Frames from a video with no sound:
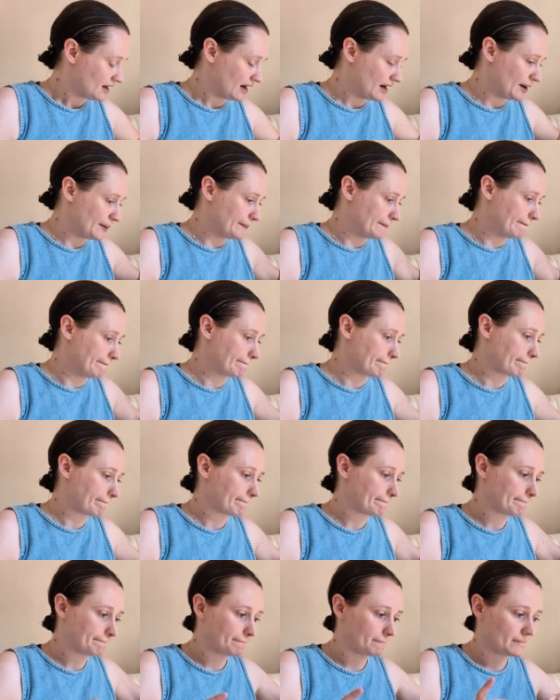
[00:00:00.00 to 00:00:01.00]

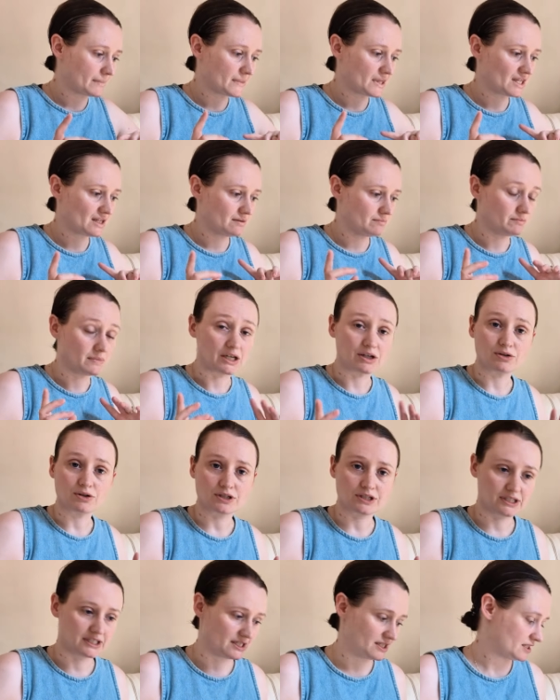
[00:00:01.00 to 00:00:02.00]
my
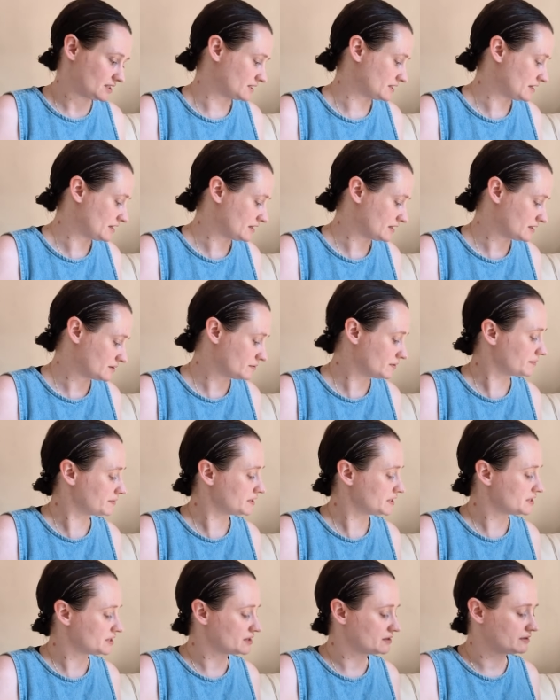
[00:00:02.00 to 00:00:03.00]
cross stitch, because I think that's what I'm
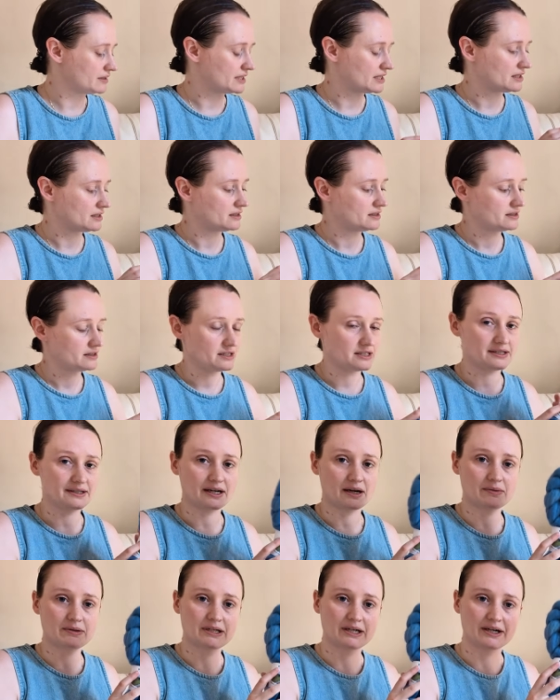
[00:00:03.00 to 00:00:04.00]
going to do in the
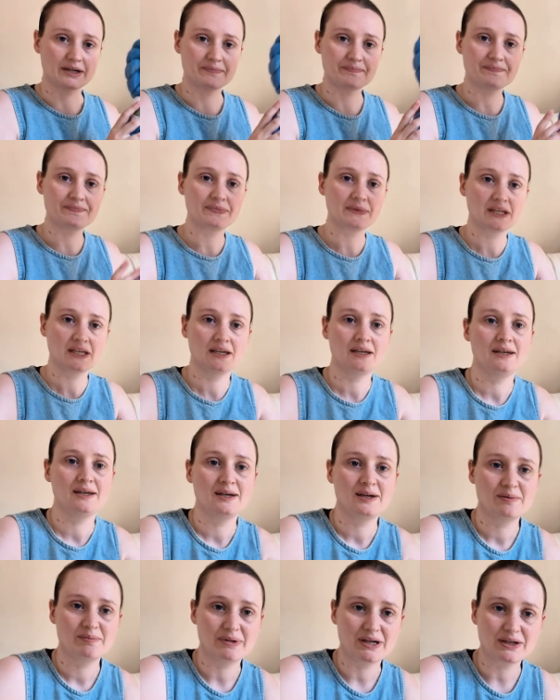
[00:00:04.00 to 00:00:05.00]
snap time.
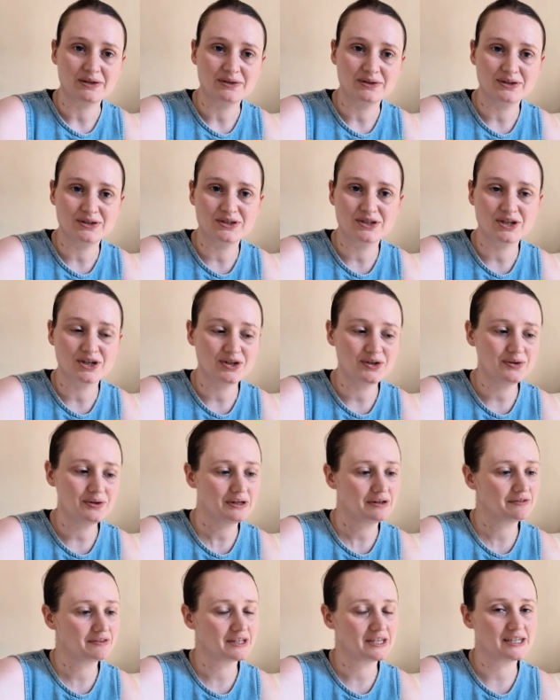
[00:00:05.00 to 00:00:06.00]
I got 2
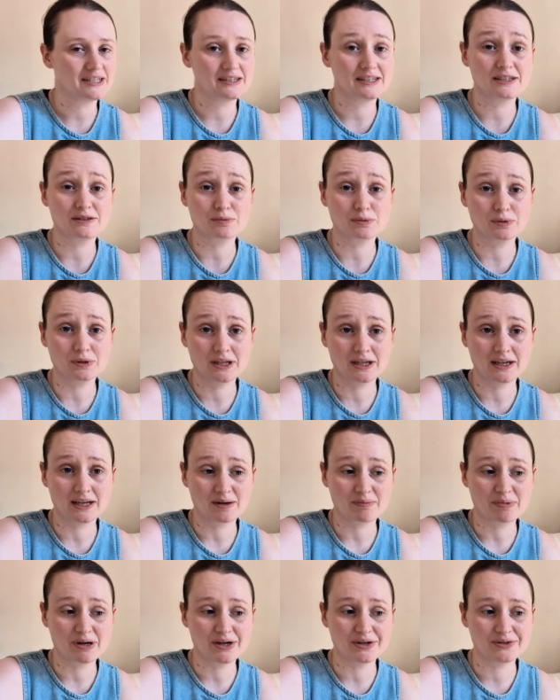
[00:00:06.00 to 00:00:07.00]
of these were all in
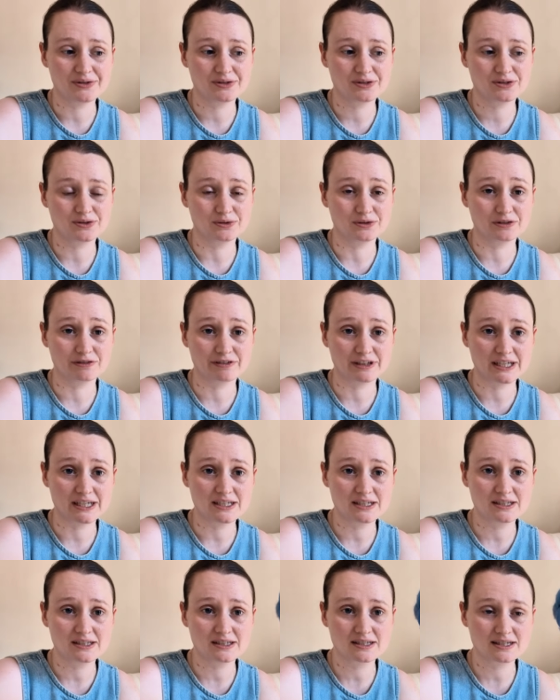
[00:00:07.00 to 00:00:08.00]
like post Tour de
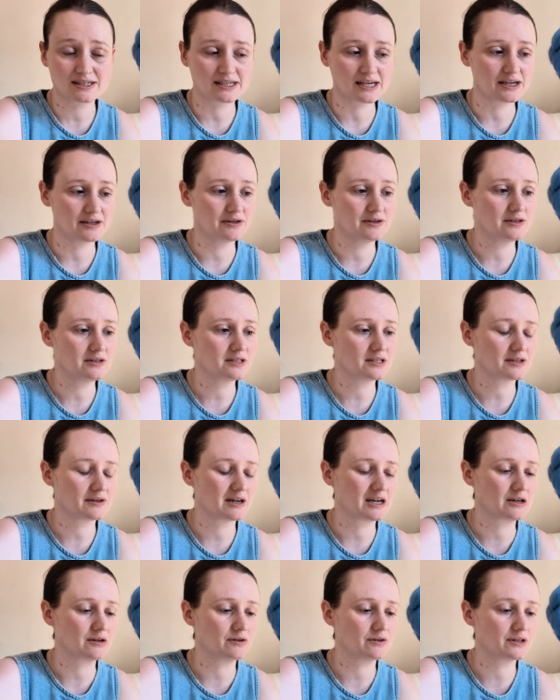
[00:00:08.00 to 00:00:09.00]
Fleece sales.
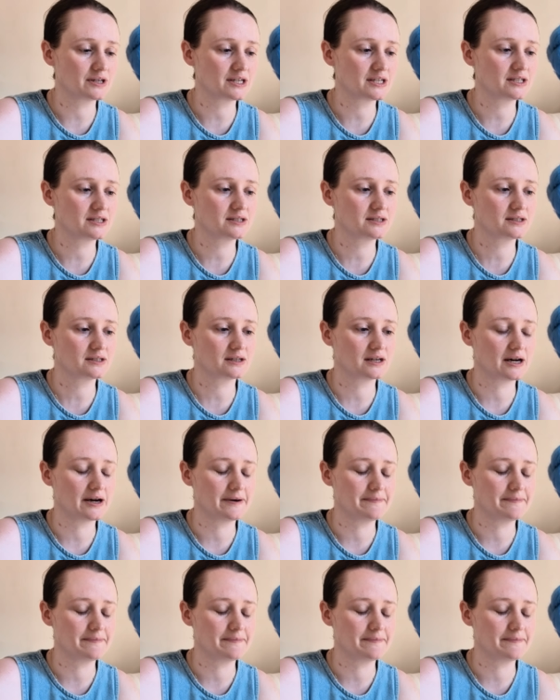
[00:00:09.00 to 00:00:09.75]
I got this